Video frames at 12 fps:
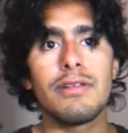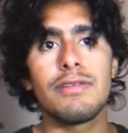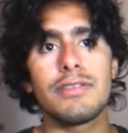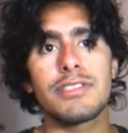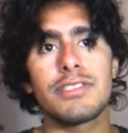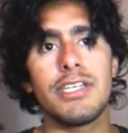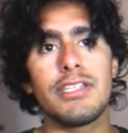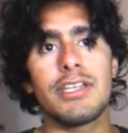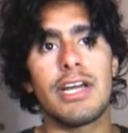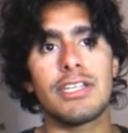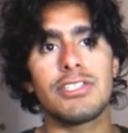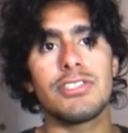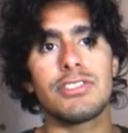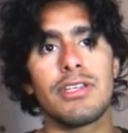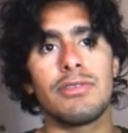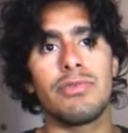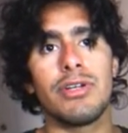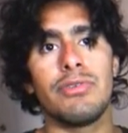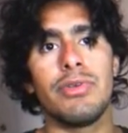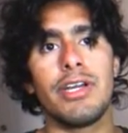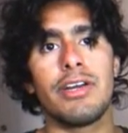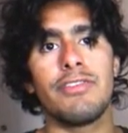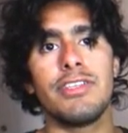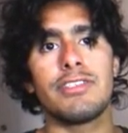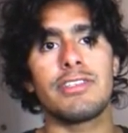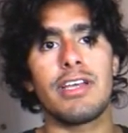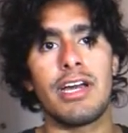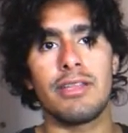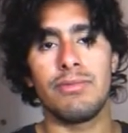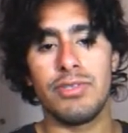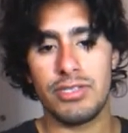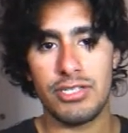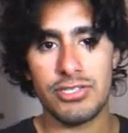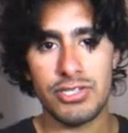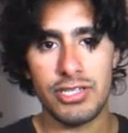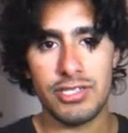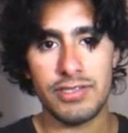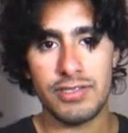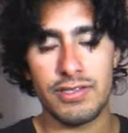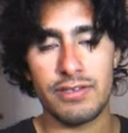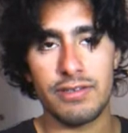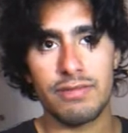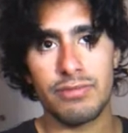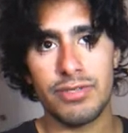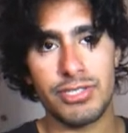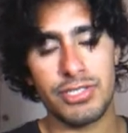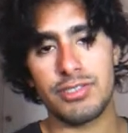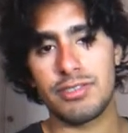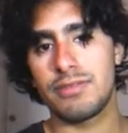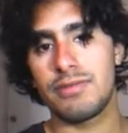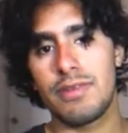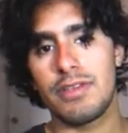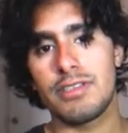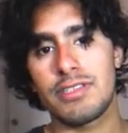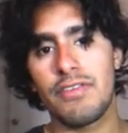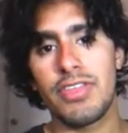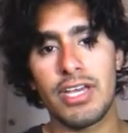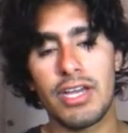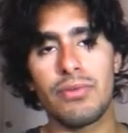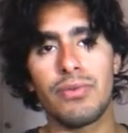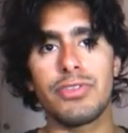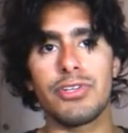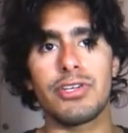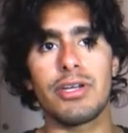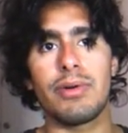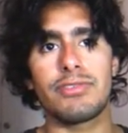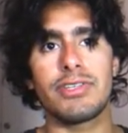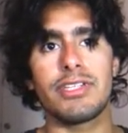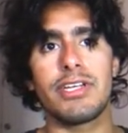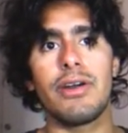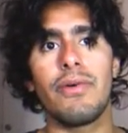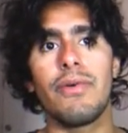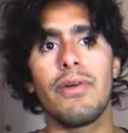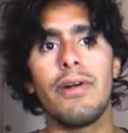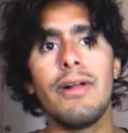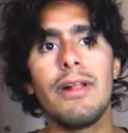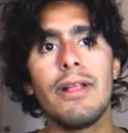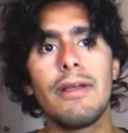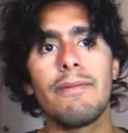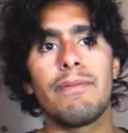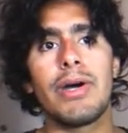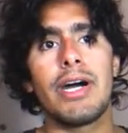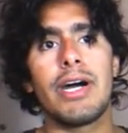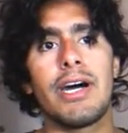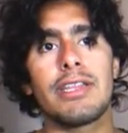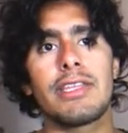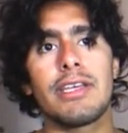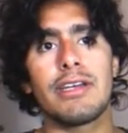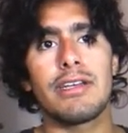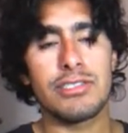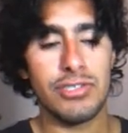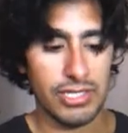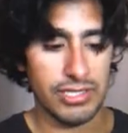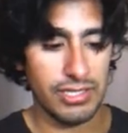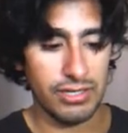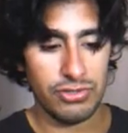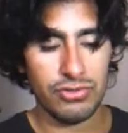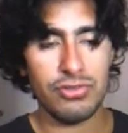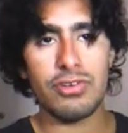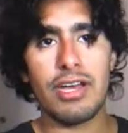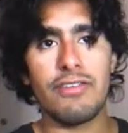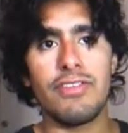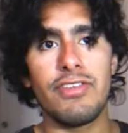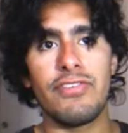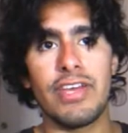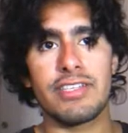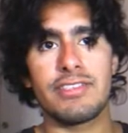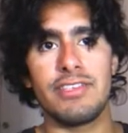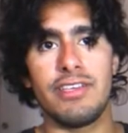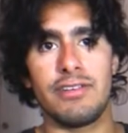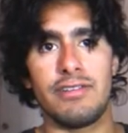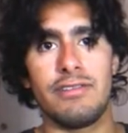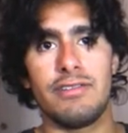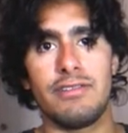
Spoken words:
State, actions, and well, we have this administration listener, which is something I won't talk about right now. But as you can see, you don't have the effects here,